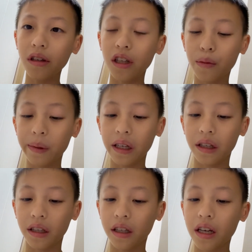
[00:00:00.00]
which
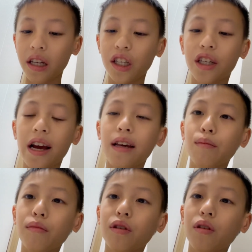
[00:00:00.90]
means
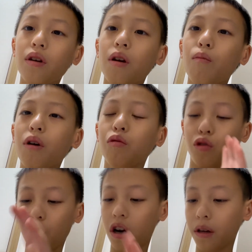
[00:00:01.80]
James while
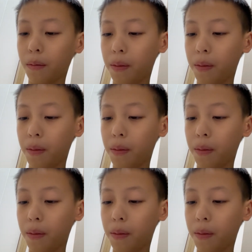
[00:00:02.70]
John.